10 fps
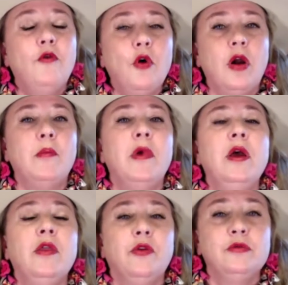
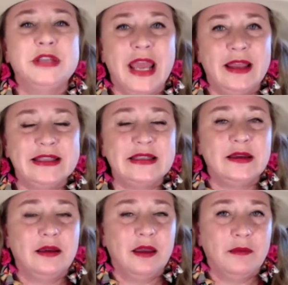form through
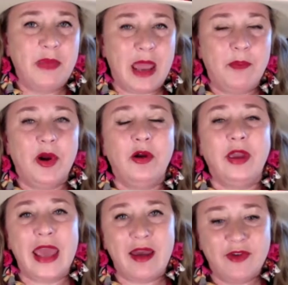dance,
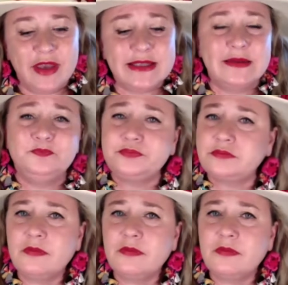paper, canvas,